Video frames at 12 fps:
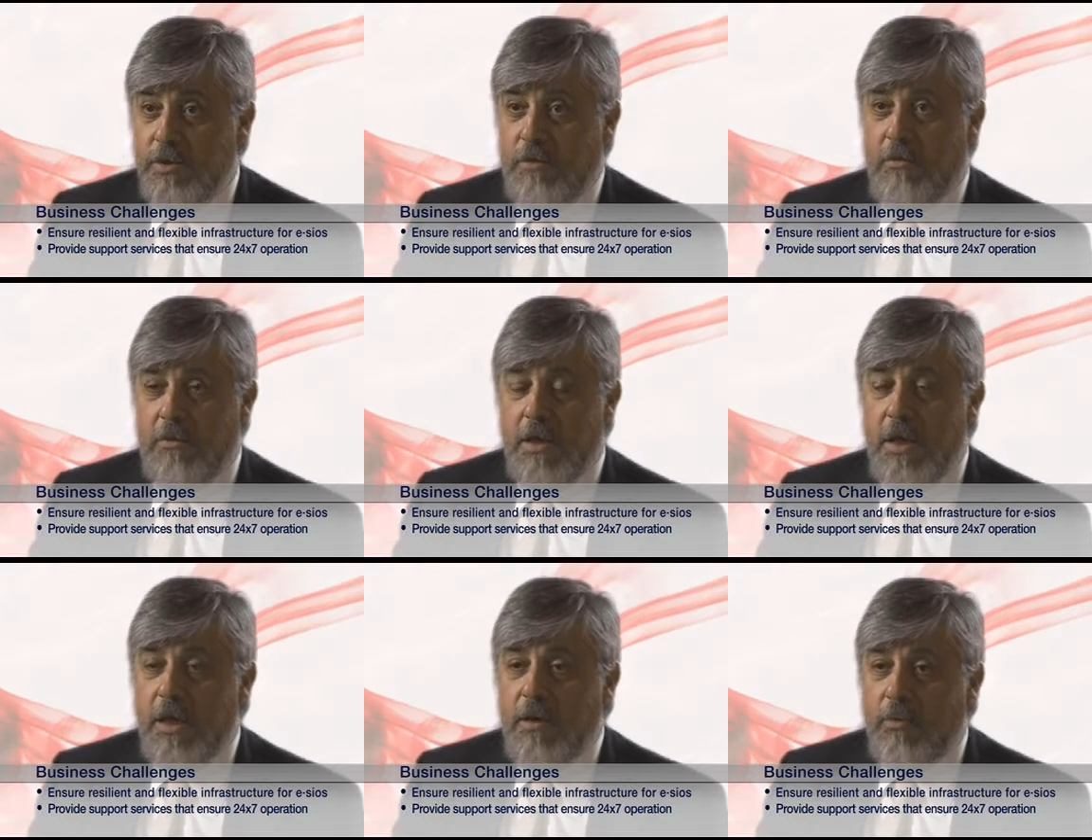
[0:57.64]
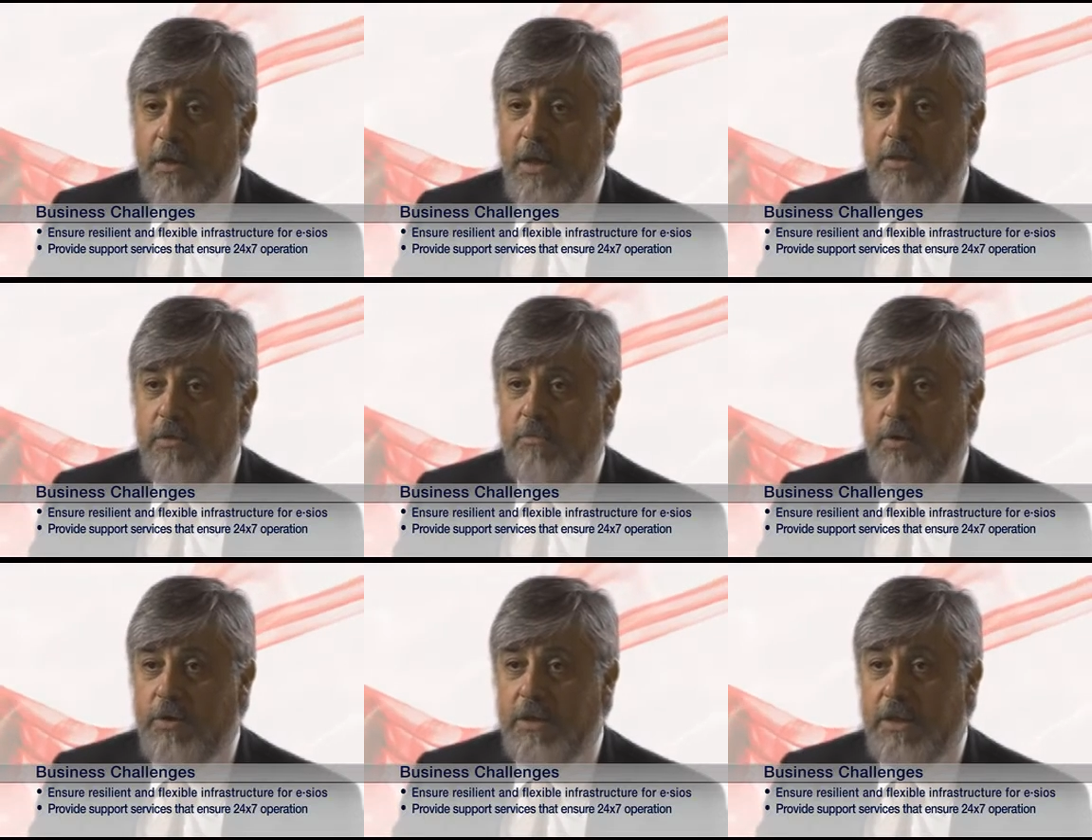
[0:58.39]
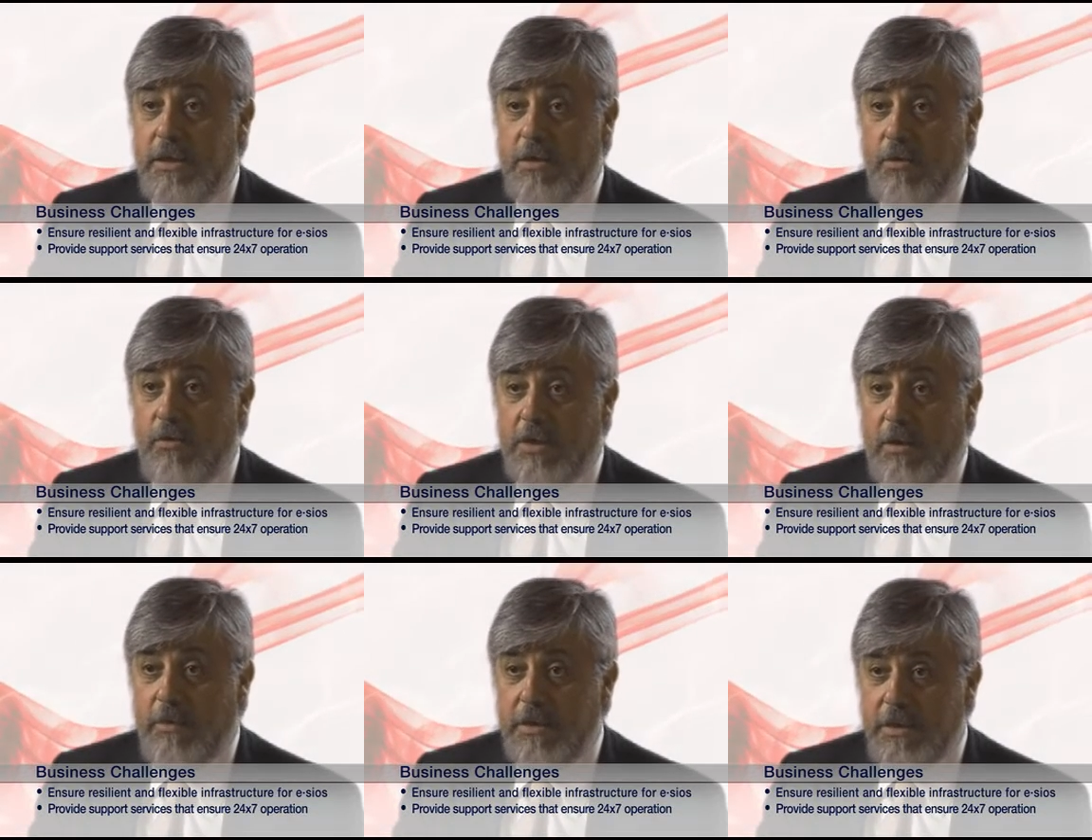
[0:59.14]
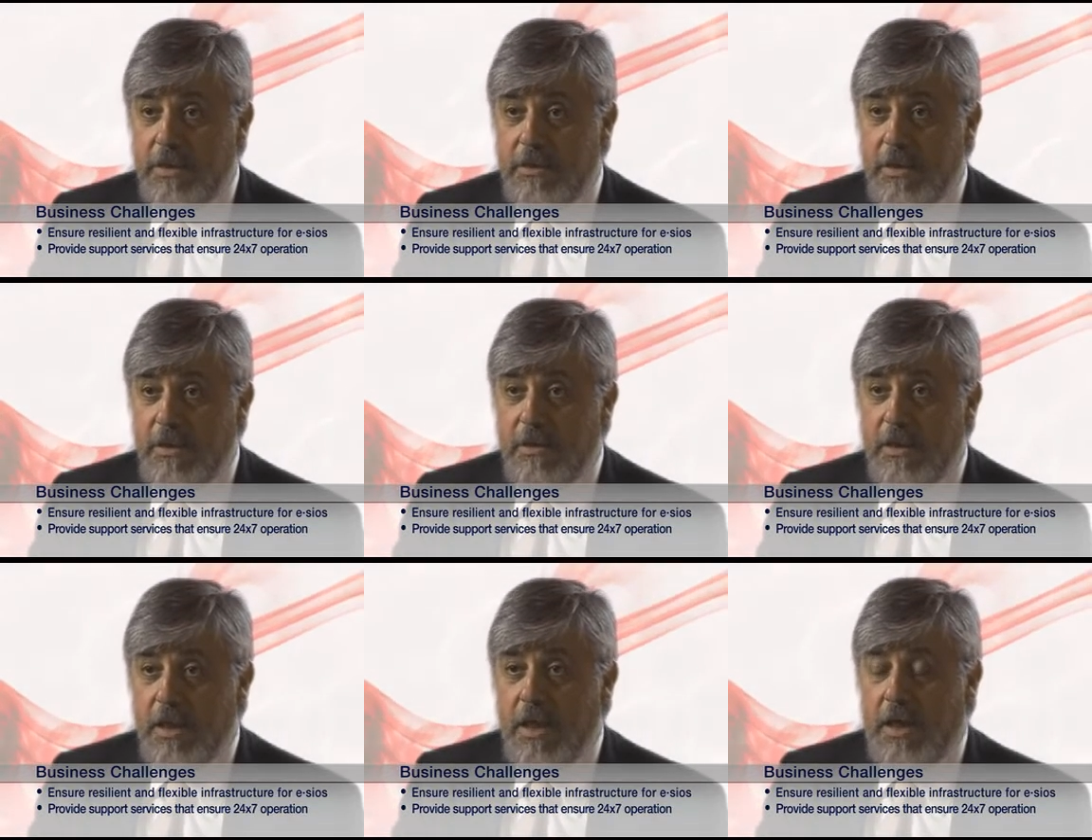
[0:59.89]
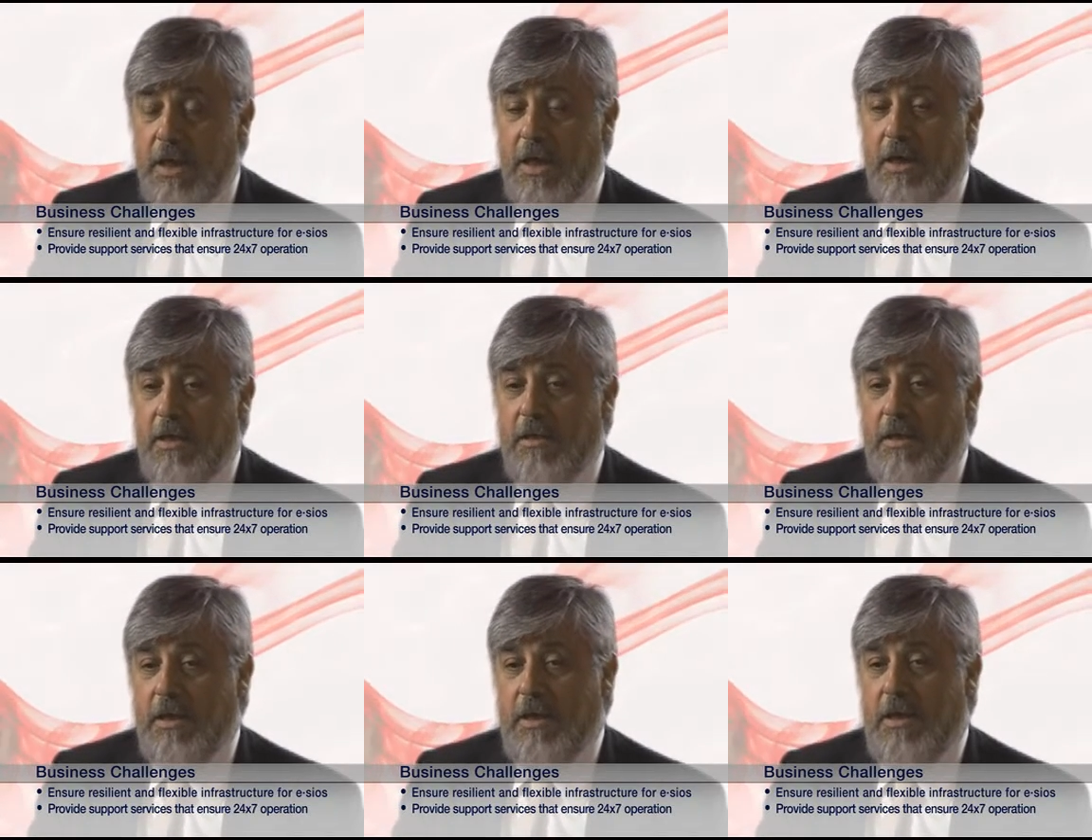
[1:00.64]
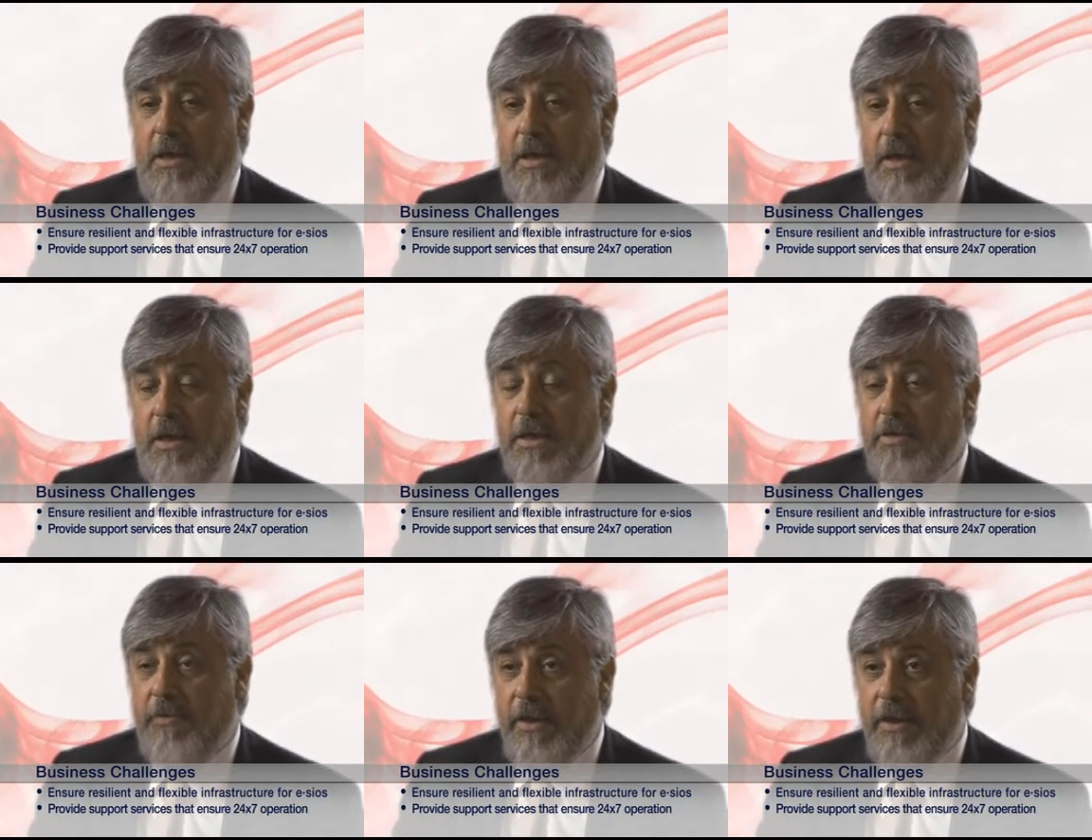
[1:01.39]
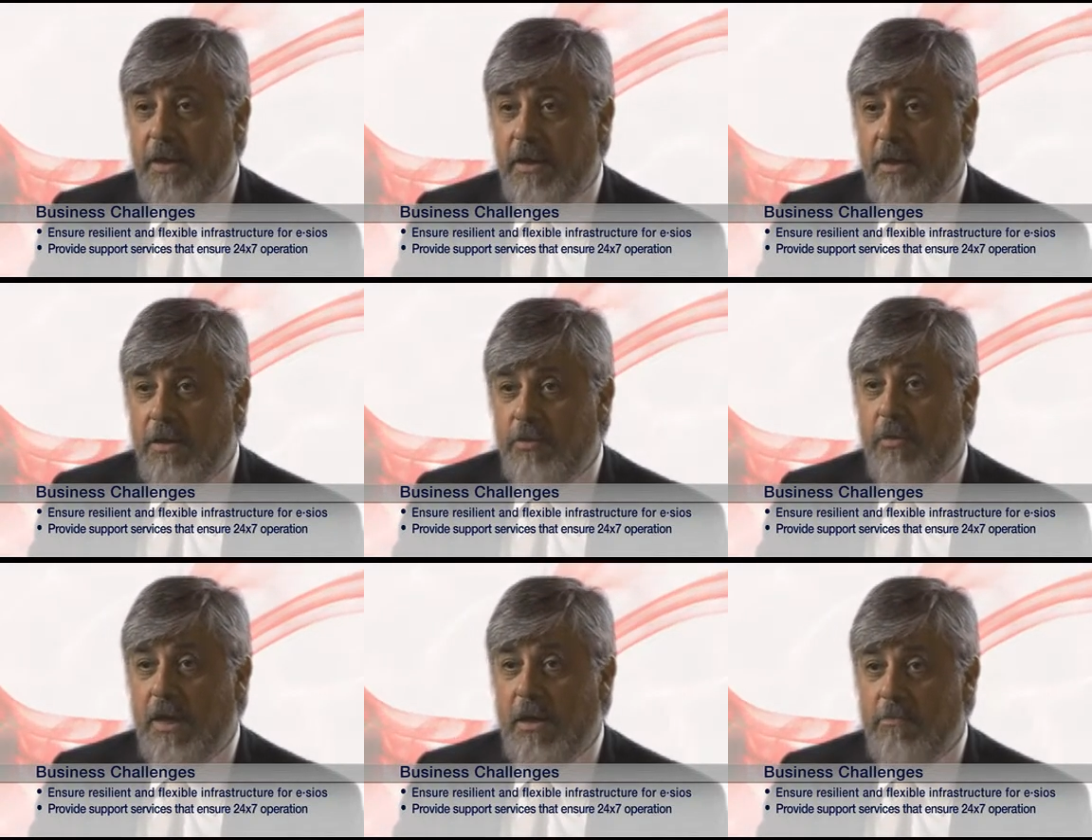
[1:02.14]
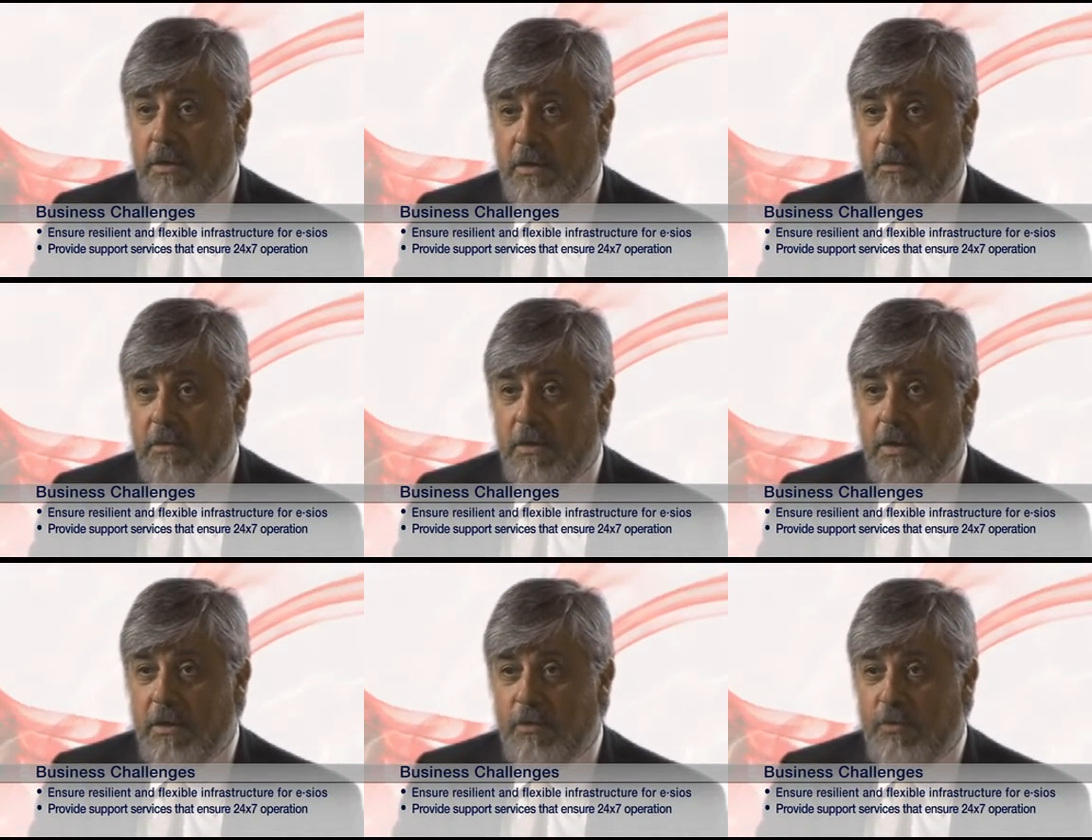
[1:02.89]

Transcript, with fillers: So we need somebody that knows our system and uh, is ready to come in